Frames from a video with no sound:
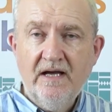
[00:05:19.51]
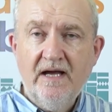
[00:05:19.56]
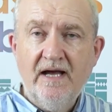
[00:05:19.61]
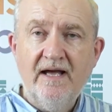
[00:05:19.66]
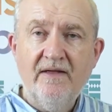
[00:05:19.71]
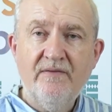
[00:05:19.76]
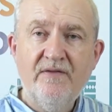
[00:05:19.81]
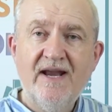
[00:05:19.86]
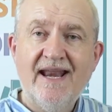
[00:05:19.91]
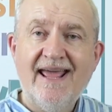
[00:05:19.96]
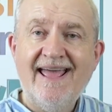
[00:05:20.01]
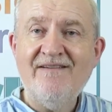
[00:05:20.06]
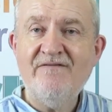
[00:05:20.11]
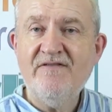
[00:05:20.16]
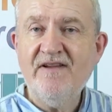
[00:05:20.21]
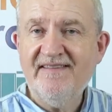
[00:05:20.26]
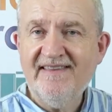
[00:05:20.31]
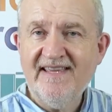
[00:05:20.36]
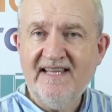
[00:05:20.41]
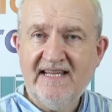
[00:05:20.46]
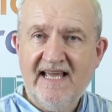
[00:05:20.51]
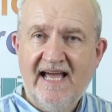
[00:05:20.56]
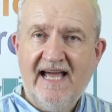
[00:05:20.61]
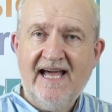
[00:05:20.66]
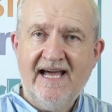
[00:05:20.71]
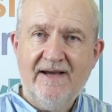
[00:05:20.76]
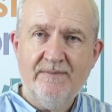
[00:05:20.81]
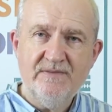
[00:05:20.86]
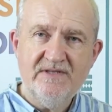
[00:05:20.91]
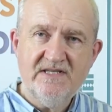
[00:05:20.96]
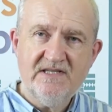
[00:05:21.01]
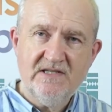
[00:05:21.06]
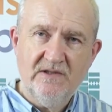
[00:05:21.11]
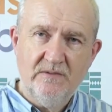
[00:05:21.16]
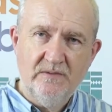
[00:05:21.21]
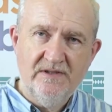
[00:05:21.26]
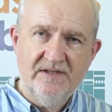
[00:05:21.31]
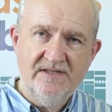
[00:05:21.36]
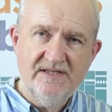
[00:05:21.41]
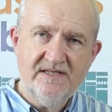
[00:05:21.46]
Uh, that everything that happens
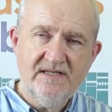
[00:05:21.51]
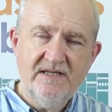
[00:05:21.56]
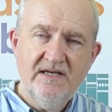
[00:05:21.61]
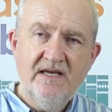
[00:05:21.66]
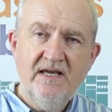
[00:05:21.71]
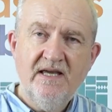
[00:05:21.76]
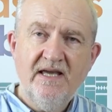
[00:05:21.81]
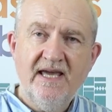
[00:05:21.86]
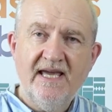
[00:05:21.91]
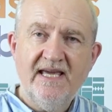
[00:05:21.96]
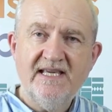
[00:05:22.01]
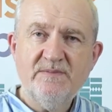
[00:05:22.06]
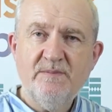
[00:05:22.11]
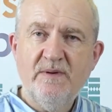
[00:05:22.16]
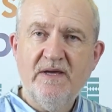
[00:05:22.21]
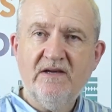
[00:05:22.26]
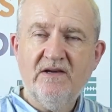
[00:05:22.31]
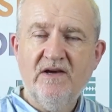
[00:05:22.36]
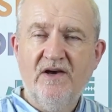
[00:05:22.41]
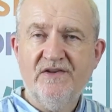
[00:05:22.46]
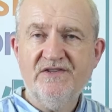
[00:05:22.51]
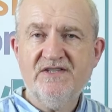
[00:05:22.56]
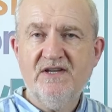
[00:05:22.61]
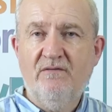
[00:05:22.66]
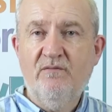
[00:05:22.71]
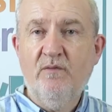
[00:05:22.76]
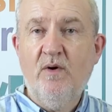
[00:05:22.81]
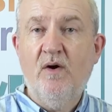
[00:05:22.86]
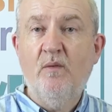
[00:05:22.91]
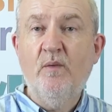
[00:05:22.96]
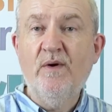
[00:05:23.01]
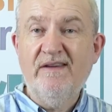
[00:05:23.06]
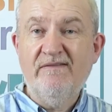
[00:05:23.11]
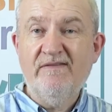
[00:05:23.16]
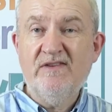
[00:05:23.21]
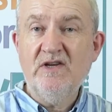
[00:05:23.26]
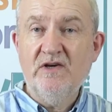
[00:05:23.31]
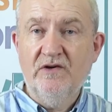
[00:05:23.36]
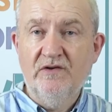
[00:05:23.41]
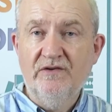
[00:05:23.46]
to us is because of what
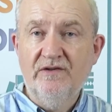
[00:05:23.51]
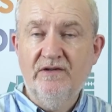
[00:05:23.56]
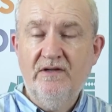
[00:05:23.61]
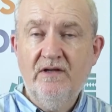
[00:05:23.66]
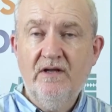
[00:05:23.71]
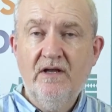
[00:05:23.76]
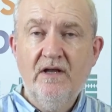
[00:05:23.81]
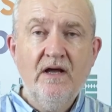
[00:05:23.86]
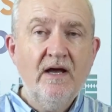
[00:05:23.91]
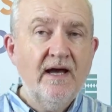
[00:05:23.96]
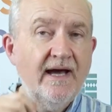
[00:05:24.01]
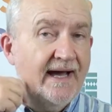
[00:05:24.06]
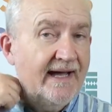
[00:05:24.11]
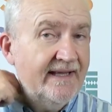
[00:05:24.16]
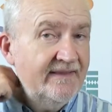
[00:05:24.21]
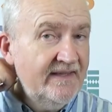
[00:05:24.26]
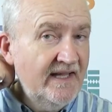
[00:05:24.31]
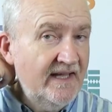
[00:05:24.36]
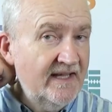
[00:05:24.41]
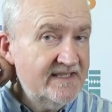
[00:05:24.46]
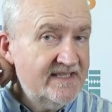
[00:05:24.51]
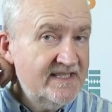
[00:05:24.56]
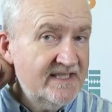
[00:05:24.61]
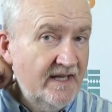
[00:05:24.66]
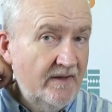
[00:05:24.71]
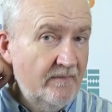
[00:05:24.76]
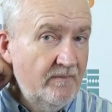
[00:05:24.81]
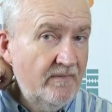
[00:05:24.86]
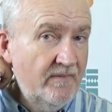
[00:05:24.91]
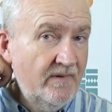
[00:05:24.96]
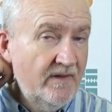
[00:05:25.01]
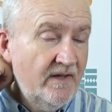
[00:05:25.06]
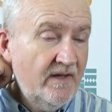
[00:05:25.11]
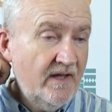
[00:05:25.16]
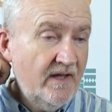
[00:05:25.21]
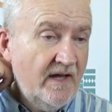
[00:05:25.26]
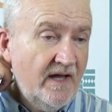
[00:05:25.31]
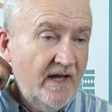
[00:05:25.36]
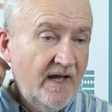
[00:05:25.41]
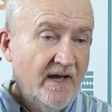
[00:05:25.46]
we've done and that um,
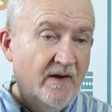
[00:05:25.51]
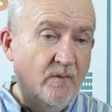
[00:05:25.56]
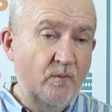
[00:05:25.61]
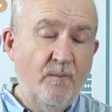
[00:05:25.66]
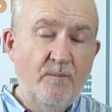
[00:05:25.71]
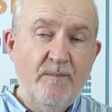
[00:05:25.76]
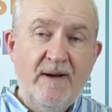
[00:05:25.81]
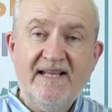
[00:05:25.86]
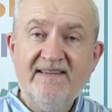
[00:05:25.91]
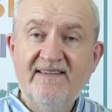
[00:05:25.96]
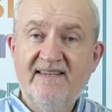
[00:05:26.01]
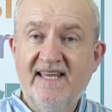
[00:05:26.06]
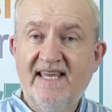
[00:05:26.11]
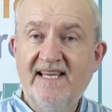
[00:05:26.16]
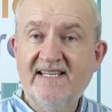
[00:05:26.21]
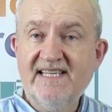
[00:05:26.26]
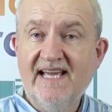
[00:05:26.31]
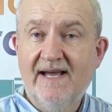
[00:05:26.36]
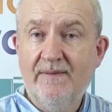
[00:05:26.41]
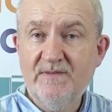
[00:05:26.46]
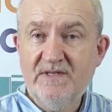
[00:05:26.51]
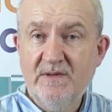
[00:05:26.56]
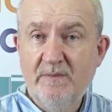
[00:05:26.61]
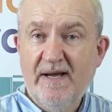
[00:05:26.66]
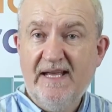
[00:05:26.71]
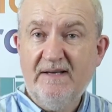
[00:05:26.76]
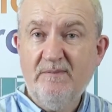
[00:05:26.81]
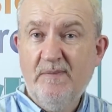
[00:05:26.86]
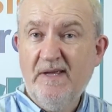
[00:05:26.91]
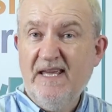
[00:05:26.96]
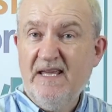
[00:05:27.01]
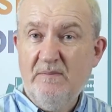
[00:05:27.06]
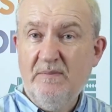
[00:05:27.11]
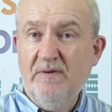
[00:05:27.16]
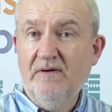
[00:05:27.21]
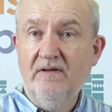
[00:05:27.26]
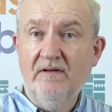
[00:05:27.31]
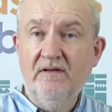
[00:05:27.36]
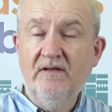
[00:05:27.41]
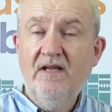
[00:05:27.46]
uh, bad things happen to bad
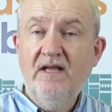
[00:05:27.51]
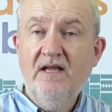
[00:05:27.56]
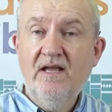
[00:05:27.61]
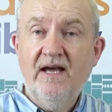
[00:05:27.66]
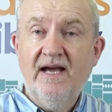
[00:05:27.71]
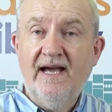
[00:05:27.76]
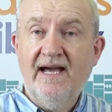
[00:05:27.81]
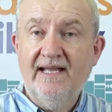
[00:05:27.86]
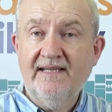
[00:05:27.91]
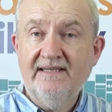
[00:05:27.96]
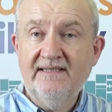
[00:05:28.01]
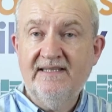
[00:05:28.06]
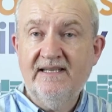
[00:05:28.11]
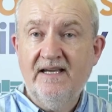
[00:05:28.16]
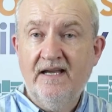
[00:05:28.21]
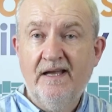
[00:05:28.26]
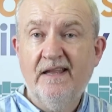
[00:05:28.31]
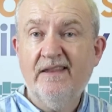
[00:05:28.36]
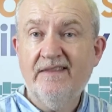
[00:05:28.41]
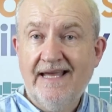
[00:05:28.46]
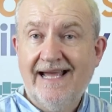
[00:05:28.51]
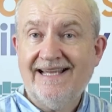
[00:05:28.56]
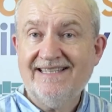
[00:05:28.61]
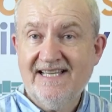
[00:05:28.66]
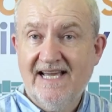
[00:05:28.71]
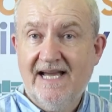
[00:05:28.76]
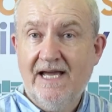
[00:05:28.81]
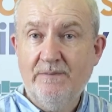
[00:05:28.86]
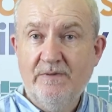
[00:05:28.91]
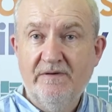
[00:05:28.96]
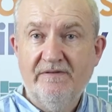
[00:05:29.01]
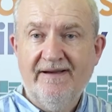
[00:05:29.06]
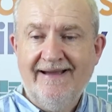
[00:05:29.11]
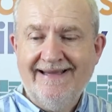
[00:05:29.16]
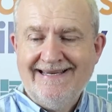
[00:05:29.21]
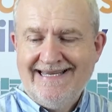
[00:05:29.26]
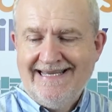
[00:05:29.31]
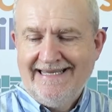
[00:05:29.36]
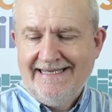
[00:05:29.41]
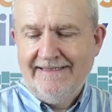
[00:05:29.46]
people and uh, that type of
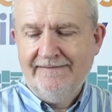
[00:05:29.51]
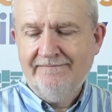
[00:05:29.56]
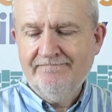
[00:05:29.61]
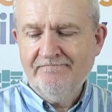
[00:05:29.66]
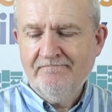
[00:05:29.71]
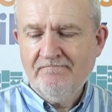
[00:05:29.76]
idea.